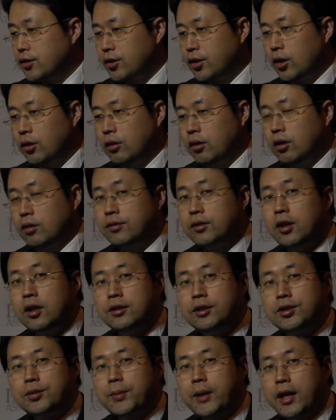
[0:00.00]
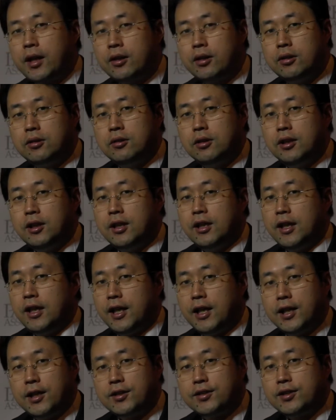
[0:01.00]
So overall, this panel
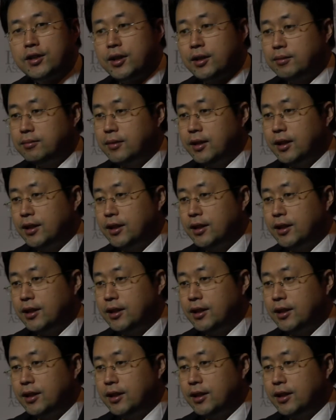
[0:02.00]
has uh,